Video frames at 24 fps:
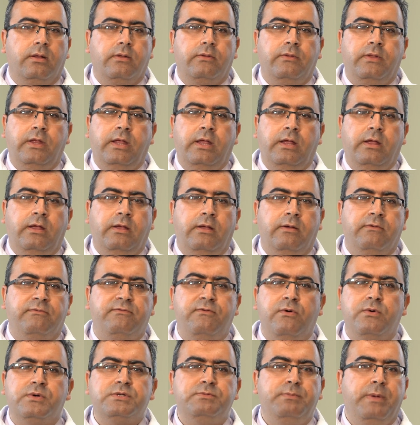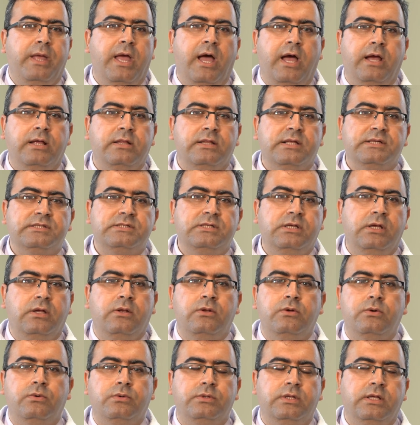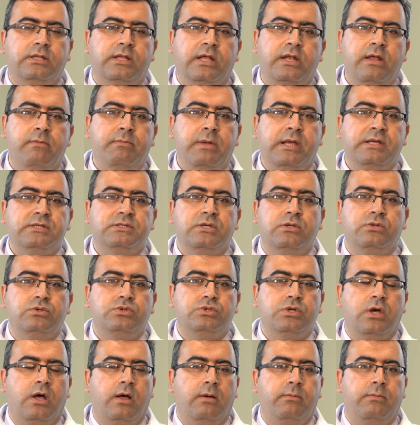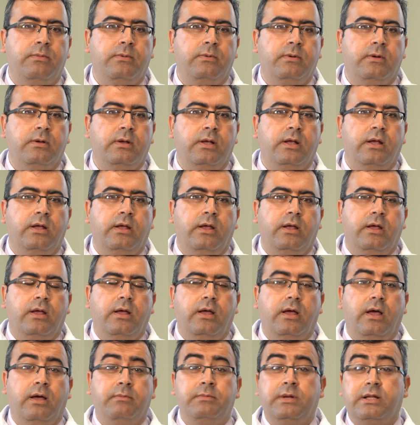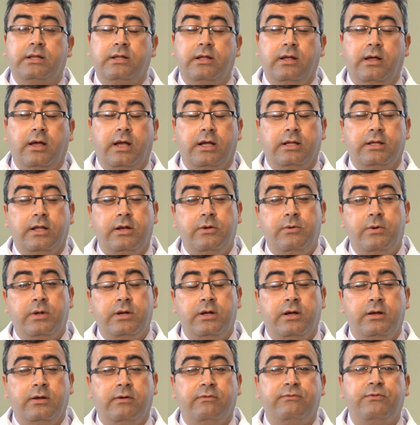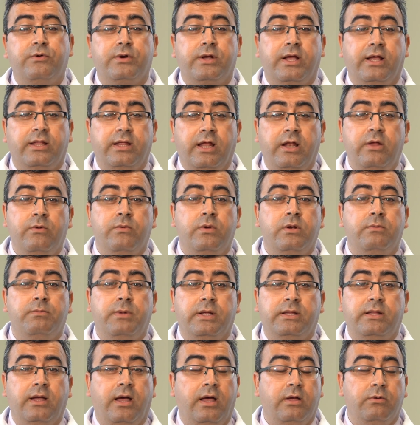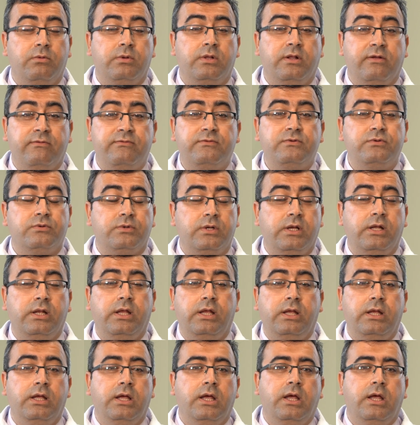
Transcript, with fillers: The folks behind the scene who did an amazing job. I'm not. I don't want to forget anyone, but I would love to really